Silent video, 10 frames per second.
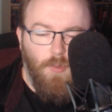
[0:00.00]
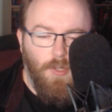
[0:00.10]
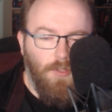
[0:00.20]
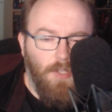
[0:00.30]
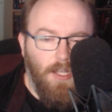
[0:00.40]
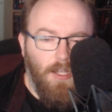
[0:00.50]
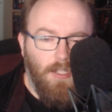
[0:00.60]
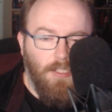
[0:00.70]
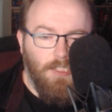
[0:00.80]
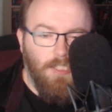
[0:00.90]
want to do that
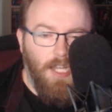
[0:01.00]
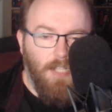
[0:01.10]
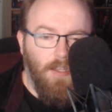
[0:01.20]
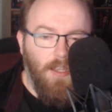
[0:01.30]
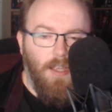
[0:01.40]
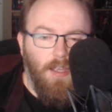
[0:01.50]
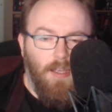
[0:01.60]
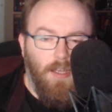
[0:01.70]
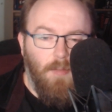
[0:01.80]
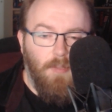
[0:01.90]
instead.
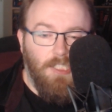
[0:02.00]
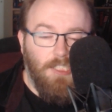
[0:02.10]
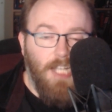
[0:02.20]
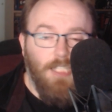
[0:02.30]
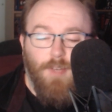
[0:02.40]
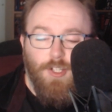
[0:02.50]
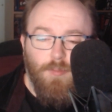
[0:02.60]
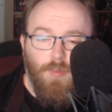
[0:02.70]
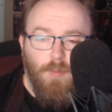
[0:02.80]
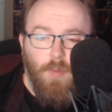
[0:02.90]
But there's a science
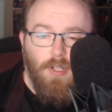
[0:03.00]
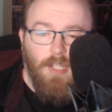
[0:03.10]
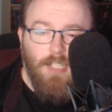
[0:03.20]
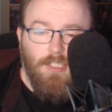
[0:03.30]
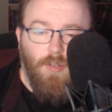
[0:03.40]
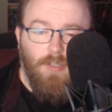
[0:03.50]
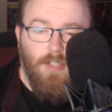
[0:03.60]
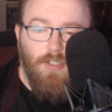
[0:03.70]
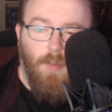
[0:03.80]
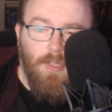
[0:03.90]
fiction movie podcast called The
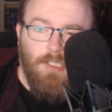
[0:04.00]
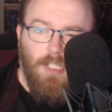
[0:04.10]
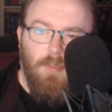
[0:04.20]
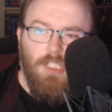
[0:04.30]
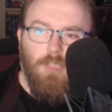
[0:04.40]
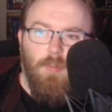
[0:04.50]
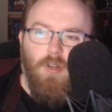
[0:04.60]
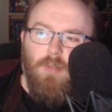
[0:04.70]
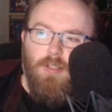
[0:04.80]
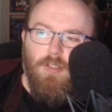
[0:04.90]
Atomic Cinema
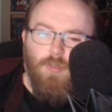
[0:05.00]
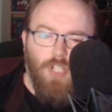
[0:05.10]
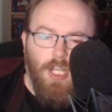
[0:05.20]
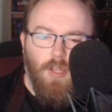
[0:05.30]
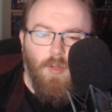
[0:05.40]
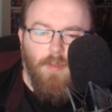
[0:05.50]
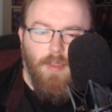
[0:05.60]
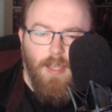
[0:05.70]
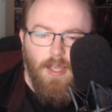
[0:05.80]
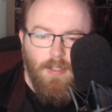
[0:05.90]
Experiment. Go check out
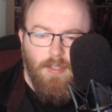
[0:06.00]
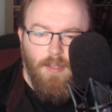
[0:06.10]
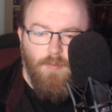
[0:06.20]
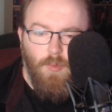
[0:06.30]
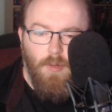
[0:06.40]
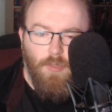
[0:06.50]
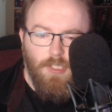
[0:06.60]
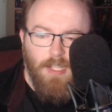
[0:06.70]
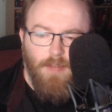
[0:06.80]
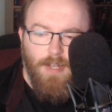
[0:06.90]
that if you want more
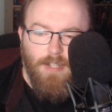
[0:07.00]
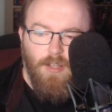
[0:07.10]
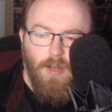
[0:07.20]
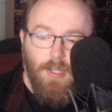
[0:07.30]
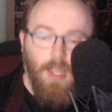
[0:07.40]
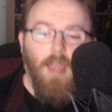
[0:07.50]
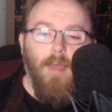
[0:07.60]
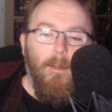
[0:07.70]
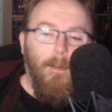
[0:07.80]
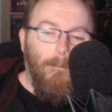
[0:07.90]
sci-fi talk.
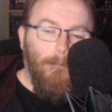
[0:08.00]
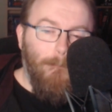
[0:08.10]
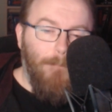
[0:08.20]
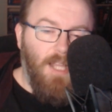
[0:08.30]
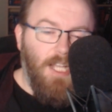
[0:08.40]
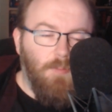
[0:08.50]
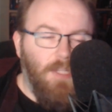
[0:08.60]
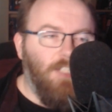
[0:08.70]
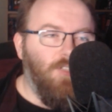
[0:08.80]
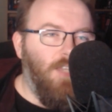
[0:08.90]
But that's
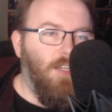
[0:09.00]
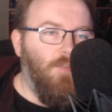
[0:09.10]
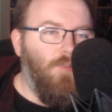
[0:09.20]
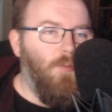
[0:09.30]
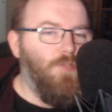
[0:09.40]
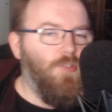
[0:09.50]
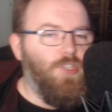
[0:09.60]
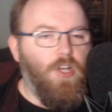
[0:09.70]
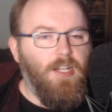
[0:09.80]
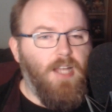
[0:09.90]
me, so thank you very much for
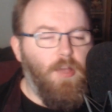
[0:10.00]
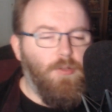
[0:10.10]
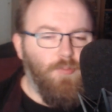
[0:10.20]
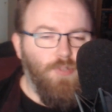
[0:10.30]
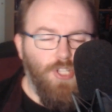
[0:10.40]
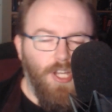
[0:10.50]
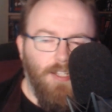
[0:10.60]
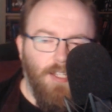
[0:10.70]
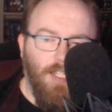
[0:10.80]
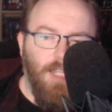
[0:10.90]
joining. I always
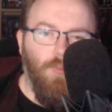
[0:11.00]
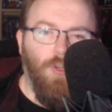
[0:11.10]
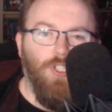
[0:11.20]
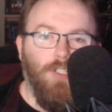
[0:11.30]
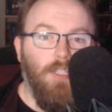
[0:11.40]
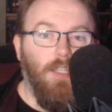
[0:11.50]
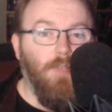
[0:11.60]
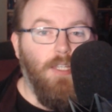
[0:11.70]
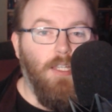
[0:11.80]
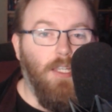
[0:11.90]
appreciate it. Keep watching
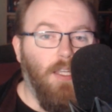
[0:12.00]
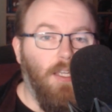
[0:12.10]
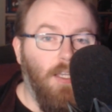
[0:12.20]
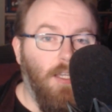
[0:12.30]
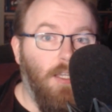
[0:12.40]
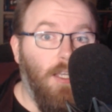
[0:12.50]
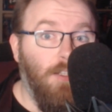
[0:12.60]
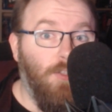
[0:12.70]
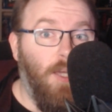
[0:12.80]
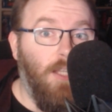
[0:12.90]
TV in
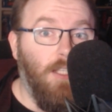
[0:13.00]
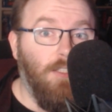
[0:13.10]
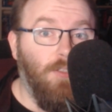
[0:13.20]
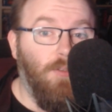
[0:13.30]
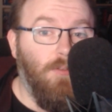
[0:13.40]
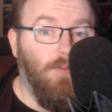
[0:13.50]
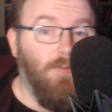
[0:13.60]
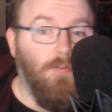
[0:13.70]
the Twilight Zone.